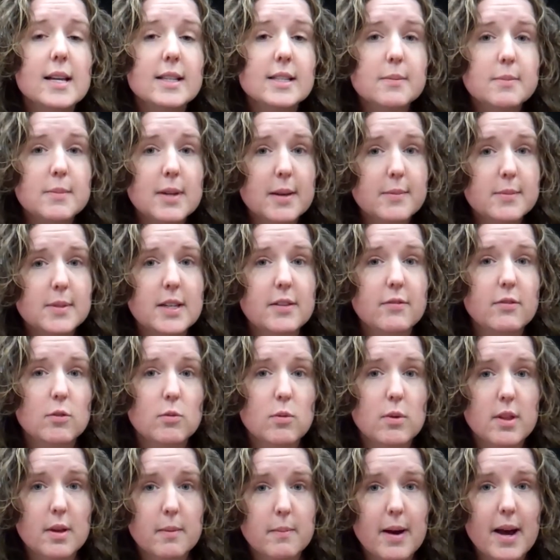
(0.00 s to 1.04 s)
Sometimes
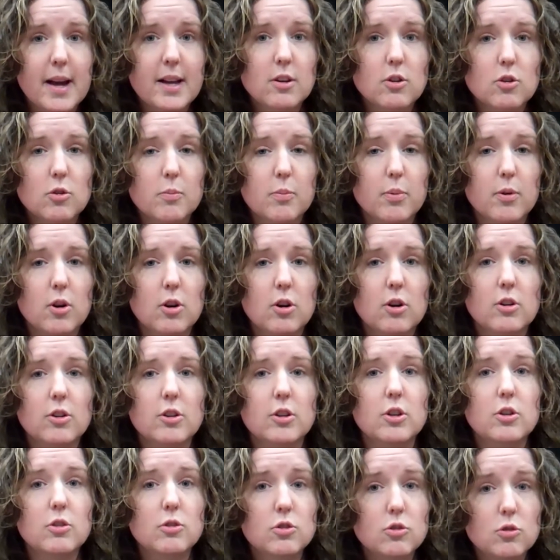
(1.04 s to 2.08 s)
even with a minor
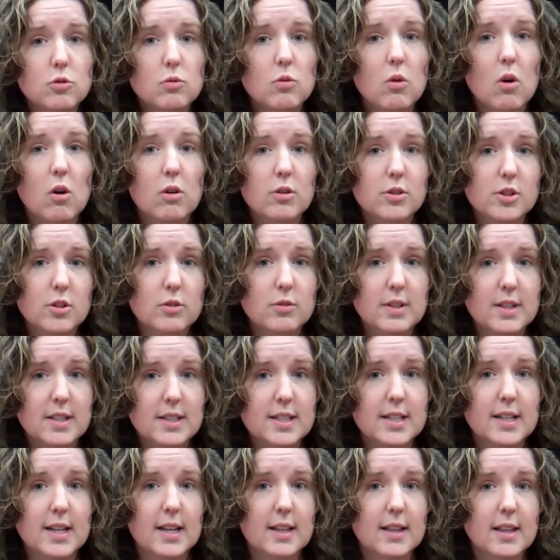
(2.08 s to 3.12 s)
burn, you do also
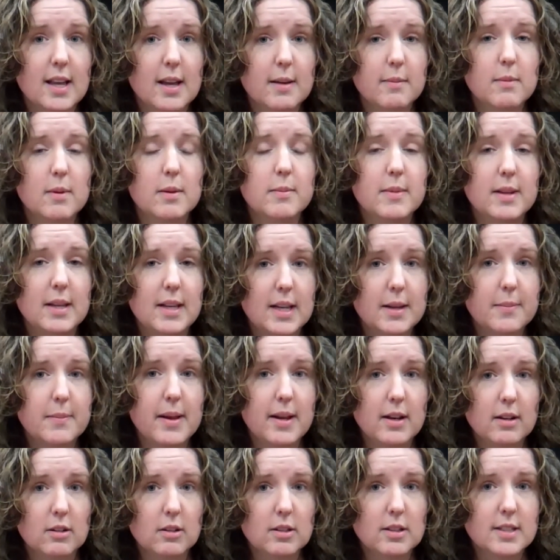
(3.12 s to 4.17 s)
need to get them immediate
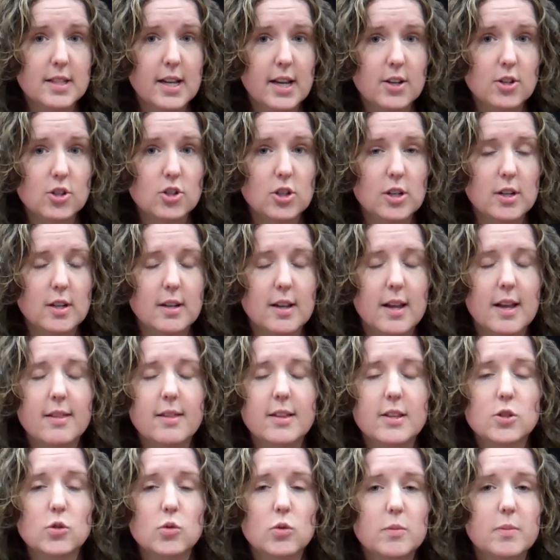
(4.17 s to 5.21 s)
medical attention, and
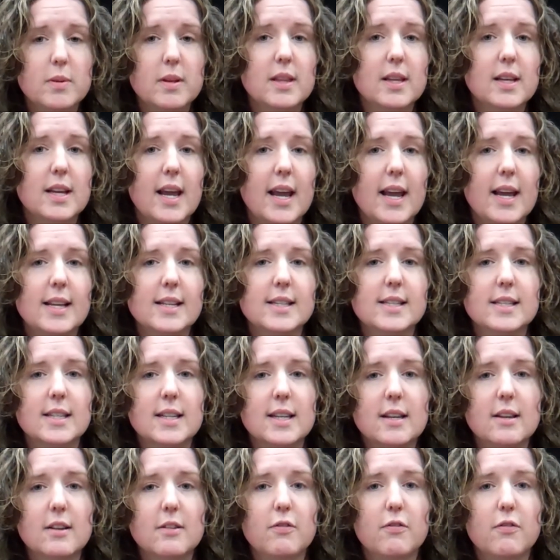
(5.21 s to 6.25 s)
this would be the case
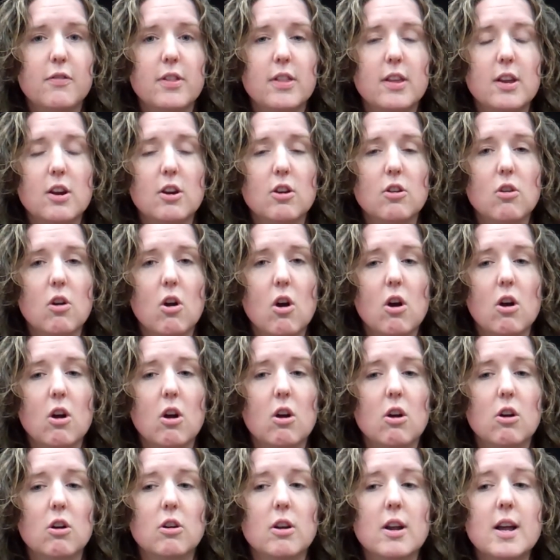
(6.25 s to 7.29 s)
if there
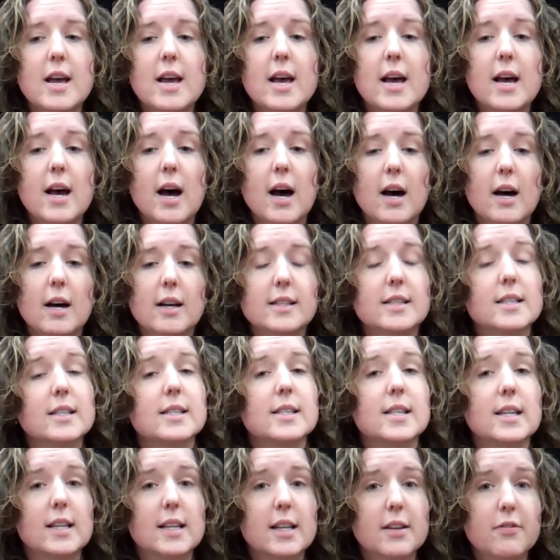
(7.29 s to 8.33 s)
is a
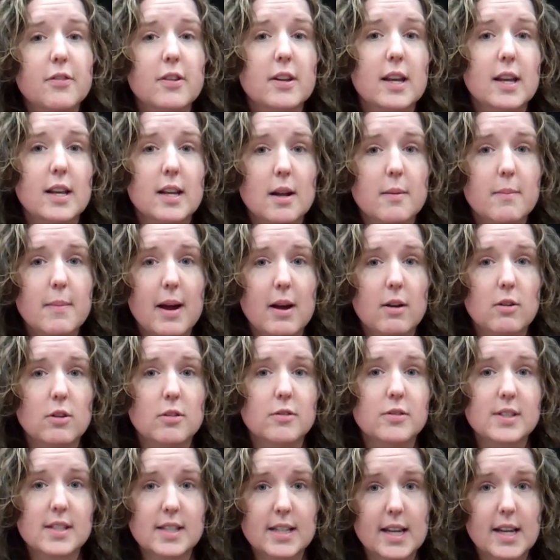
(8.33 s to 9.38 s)
significant amount
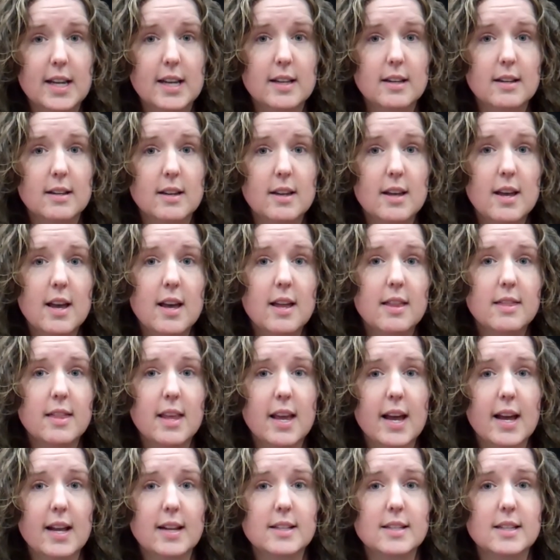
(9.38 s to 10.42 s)
of skin
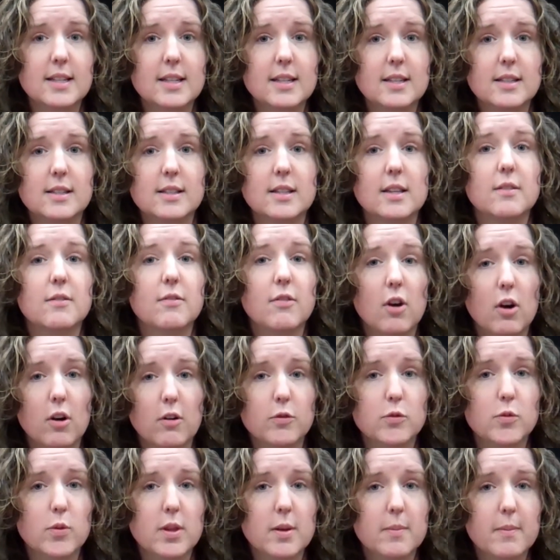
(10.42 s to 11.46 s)
that is
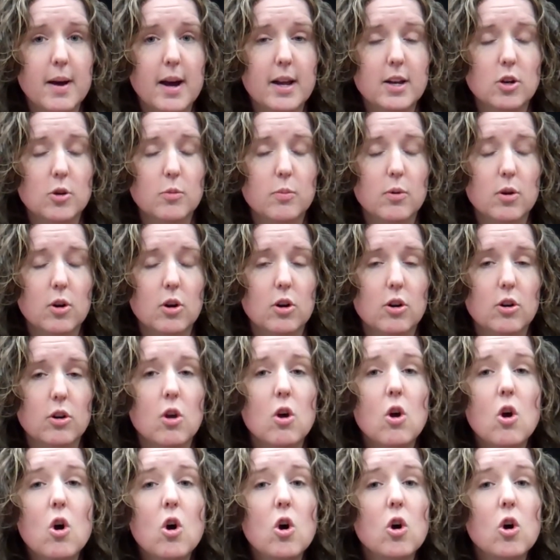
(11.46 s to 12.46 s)
involved with a minor burn,